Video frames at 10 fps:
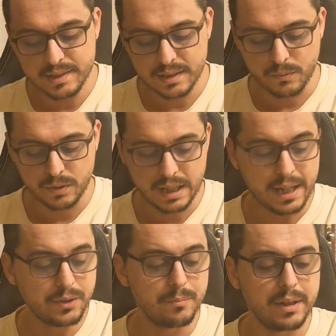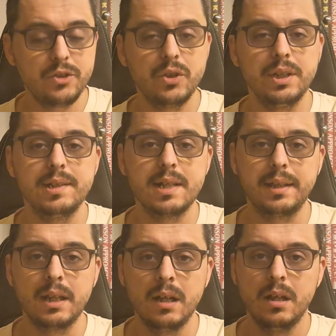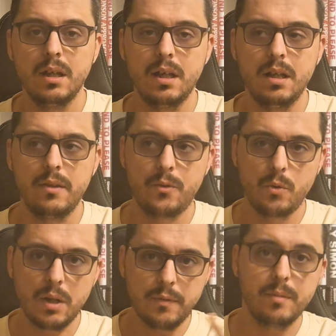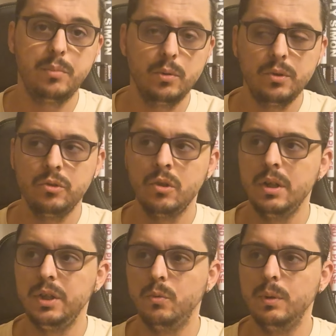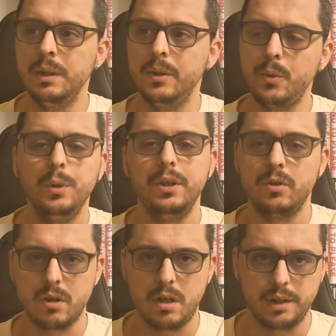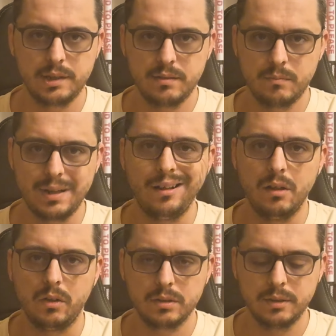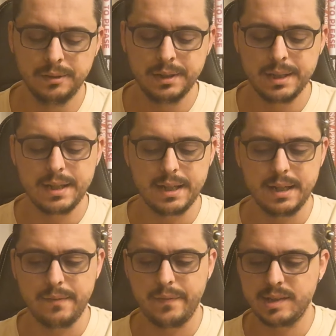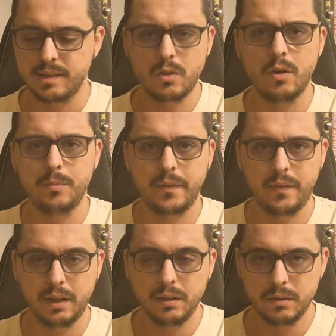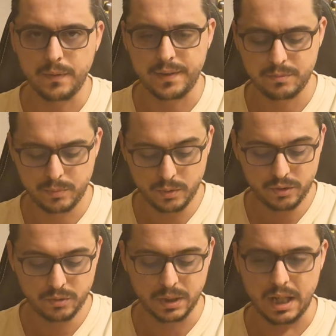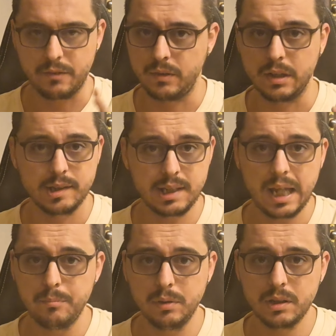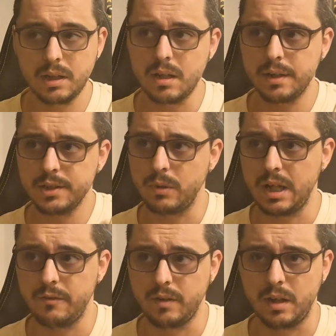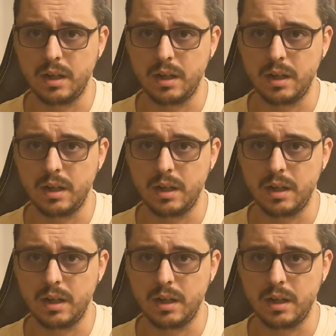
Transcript: that I would like to mention is that throughout the books you will ruin your cards a lot. This is a common thing with these books. We have stapled cards, we have